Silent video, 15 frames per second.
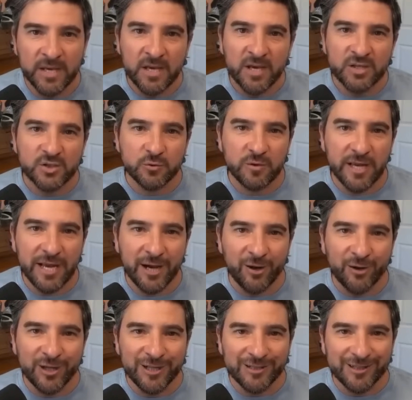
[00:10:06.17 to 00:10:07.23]
So
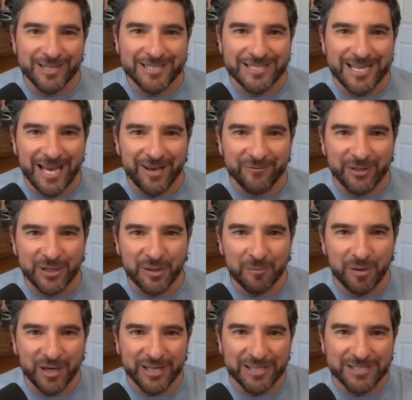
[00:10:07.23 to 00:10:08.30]
now let's dive into the
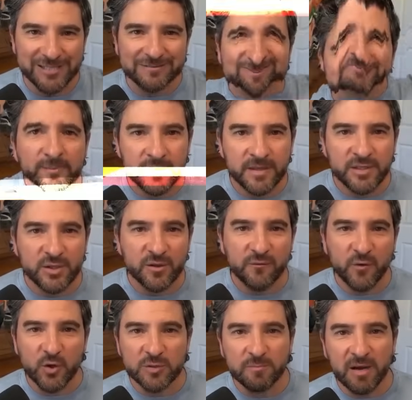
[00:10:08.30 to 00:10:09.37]
buckets. So the
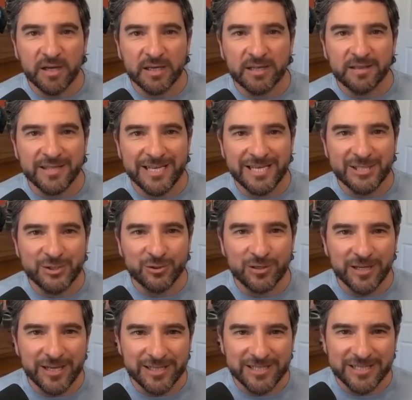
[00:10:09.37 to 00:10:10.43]
first bucket, these
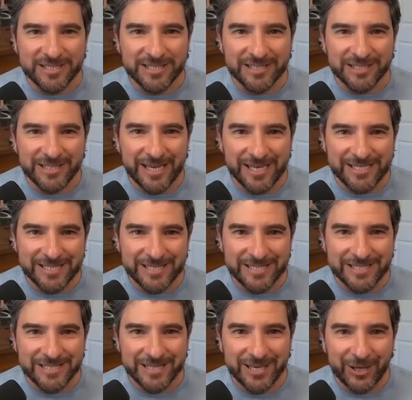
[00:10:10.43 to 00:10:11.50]
are instant
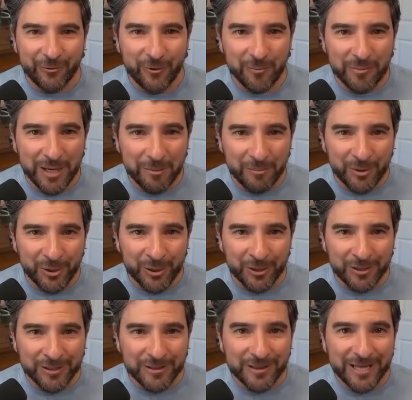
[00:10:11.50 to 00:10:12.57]
yeses. And
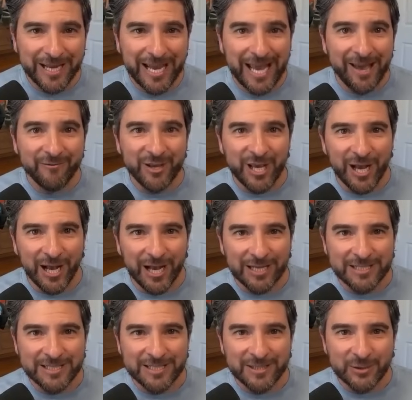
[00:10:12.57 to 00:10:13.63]
remember the
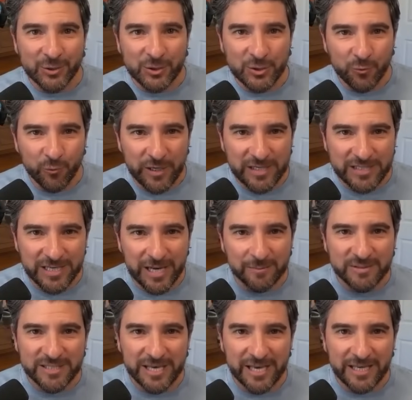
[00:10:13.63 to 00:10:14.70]
caveats. There's a reason
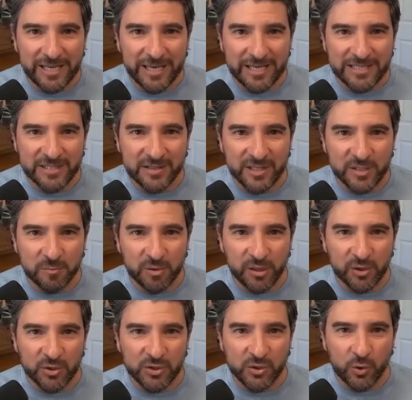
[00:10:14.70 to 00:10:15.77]
I'm saying yes to these
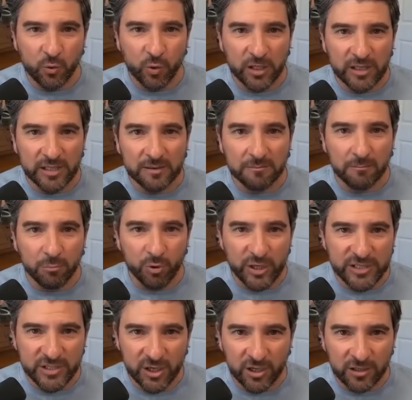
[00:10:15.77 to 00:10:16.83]
players so quickly.
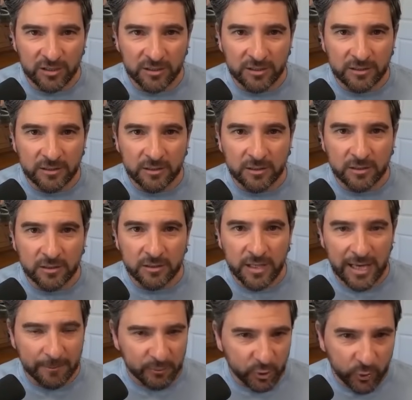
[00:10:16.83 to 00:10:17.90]
Breece Hall,
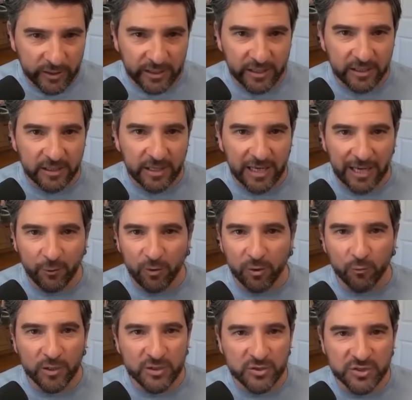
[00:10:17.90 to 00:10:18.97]
I'm doing it. I want
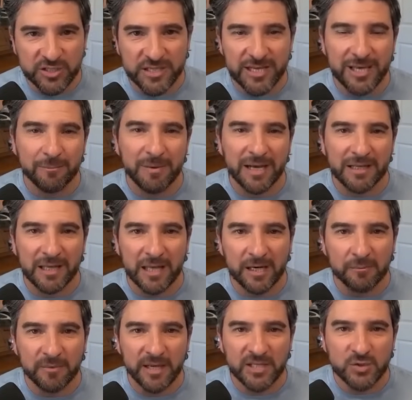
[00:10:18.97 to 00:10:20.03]
Richardson in my
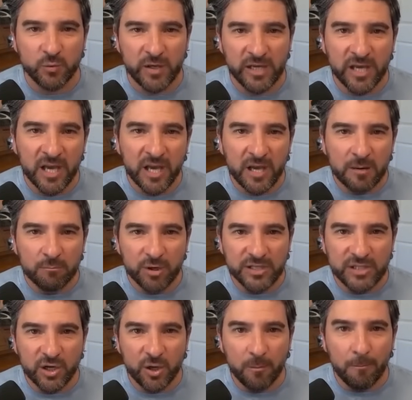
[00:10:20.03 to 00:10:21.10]
lineup next week. Breece
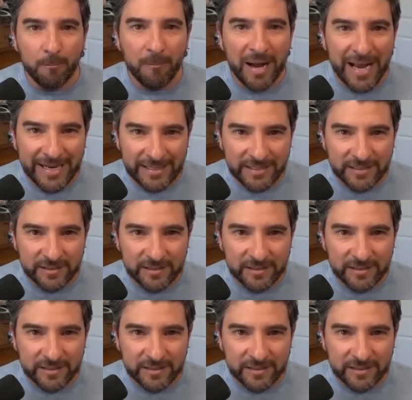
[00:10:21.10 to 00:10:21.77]
Hall might